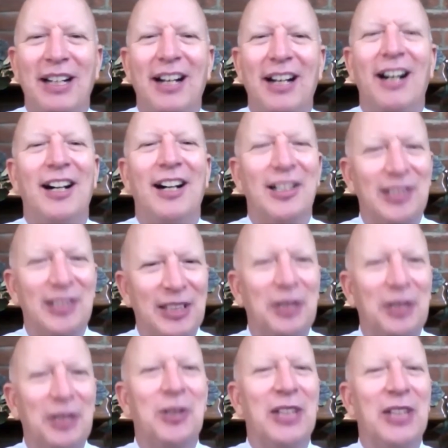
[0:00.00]
a little
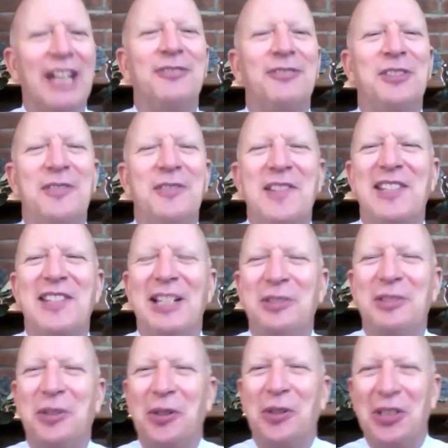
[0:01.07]
left of center,
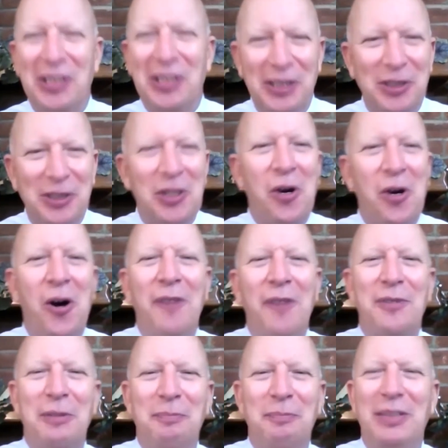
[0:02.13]
a little off the
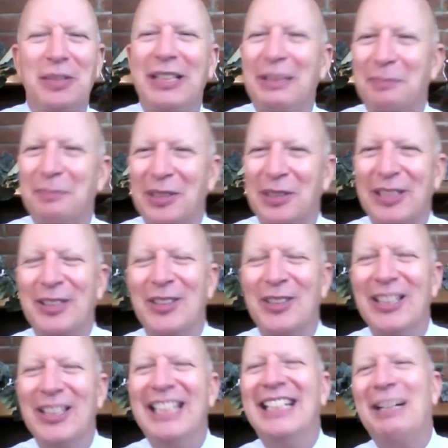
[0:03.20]
beam, a little
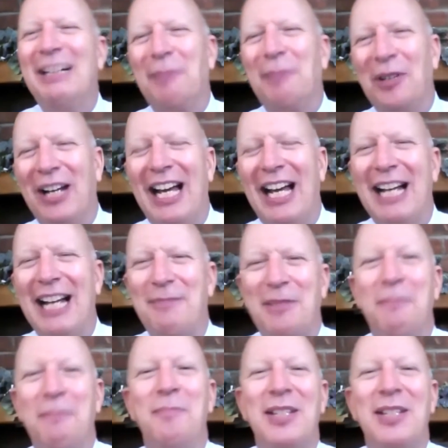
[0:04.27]
perhaps
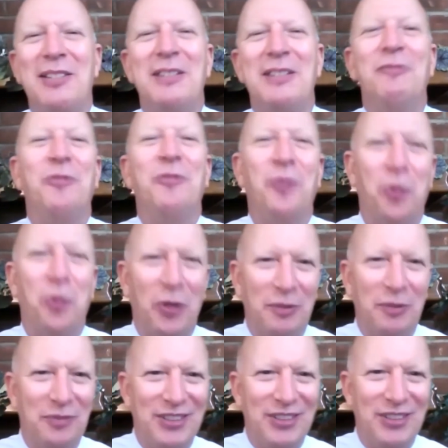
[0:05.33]

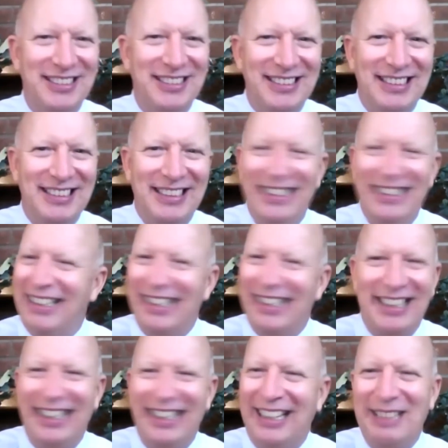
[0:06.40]
misinformed.
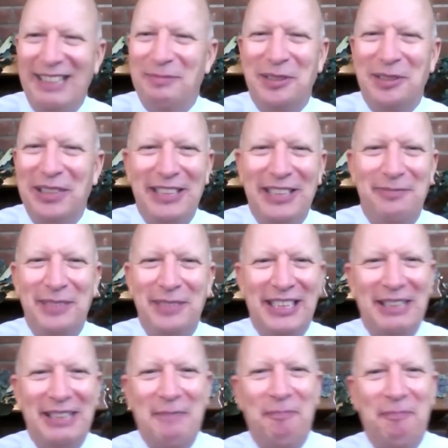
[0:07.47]
Believe me,
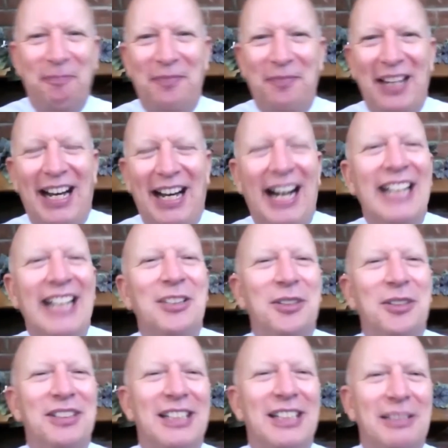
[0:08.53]
I could
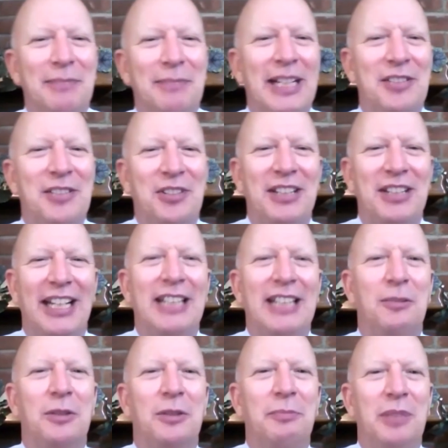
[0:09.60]
not imagine anyone
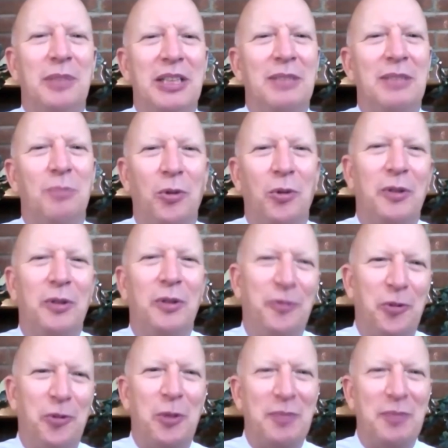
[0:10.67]
being more
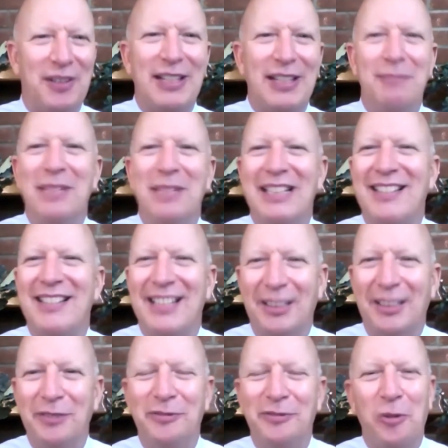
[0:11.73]
informed than
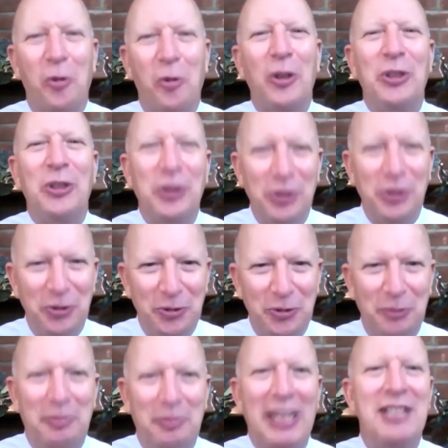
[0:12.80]
myself or you
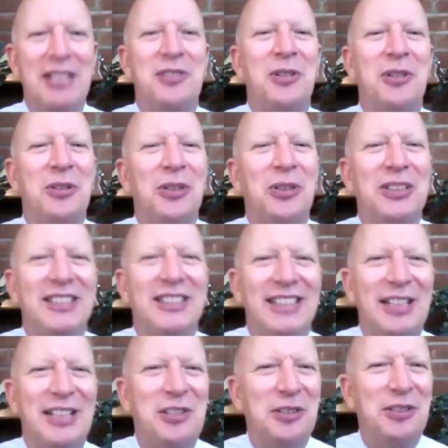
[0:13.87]
based on our
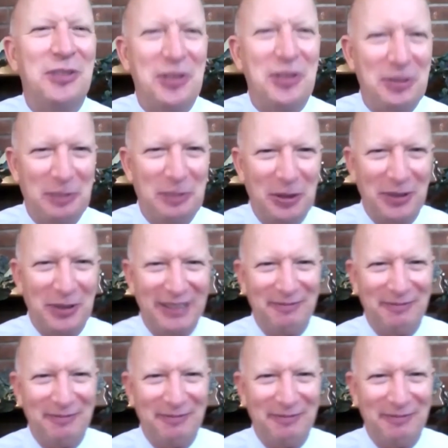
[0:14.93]
connection to Spirit.